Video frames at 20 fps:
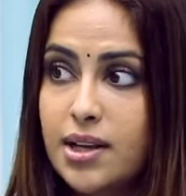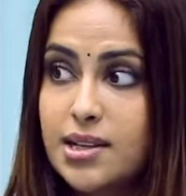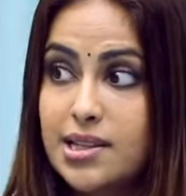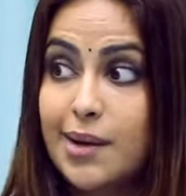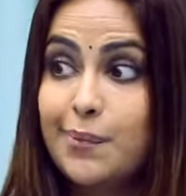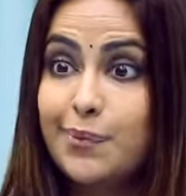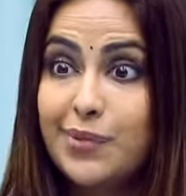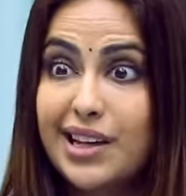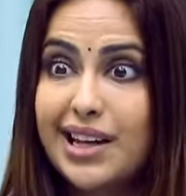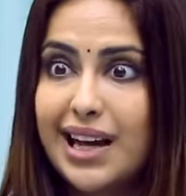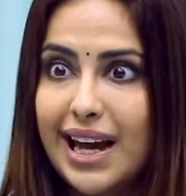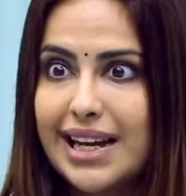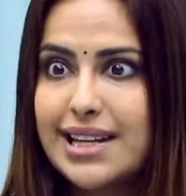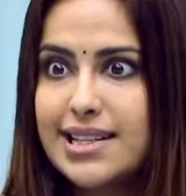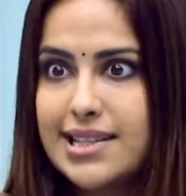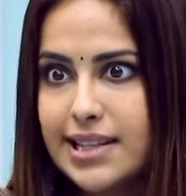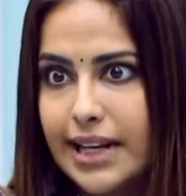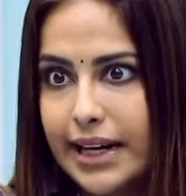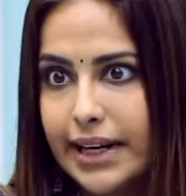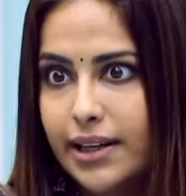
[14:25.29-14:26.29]
something
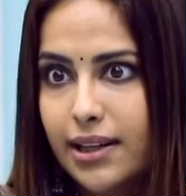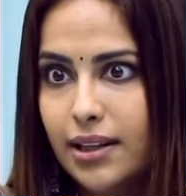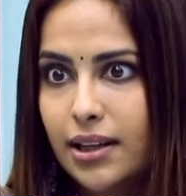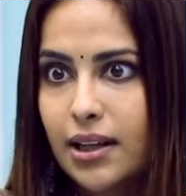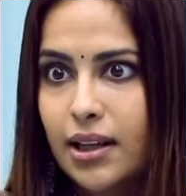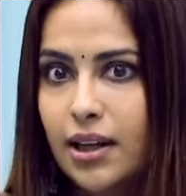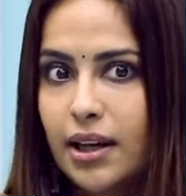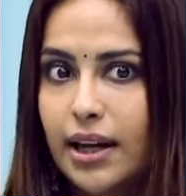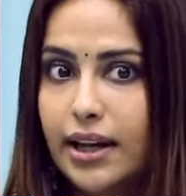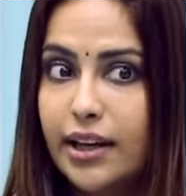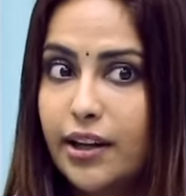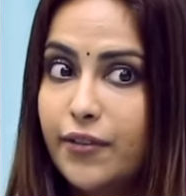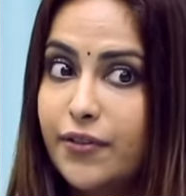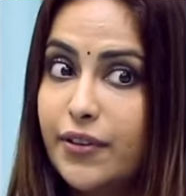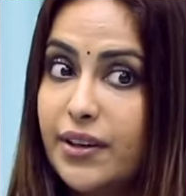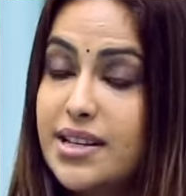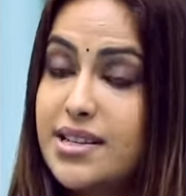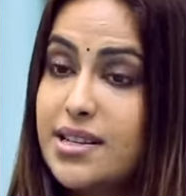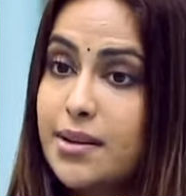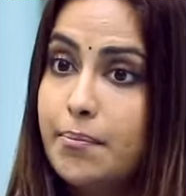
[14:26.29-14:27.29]
I said and
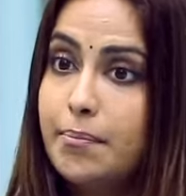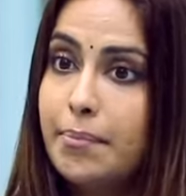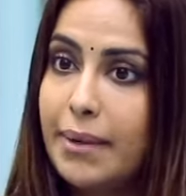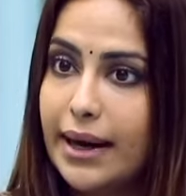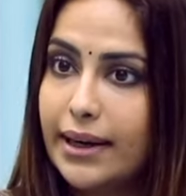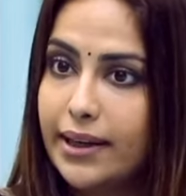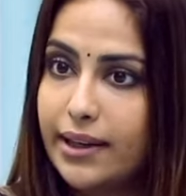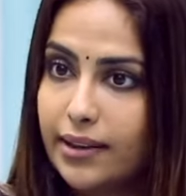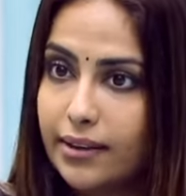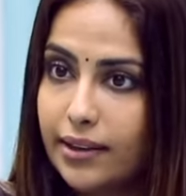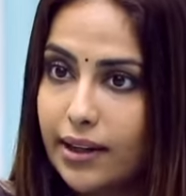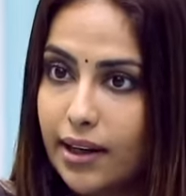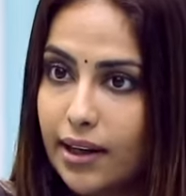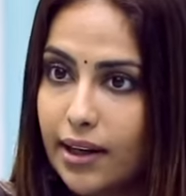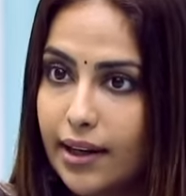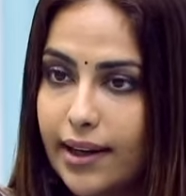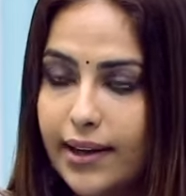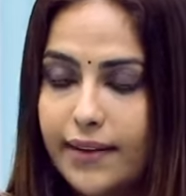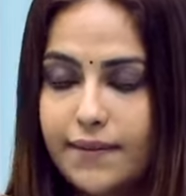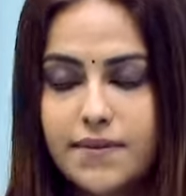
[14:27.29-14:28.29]
if it is impacting
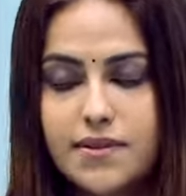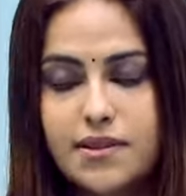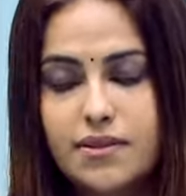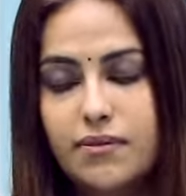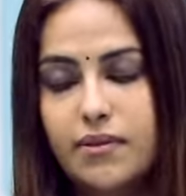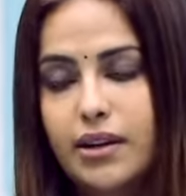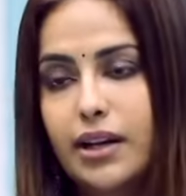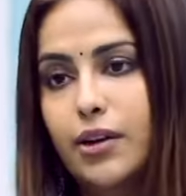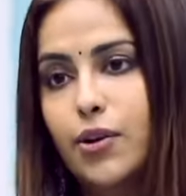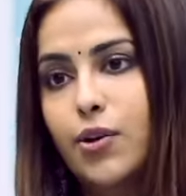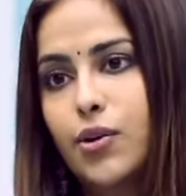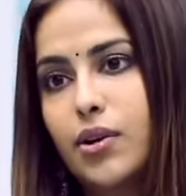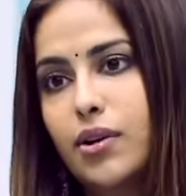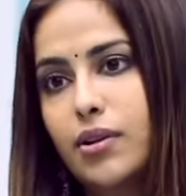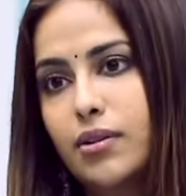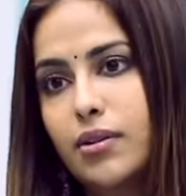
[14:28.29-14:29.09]
their lives, why not?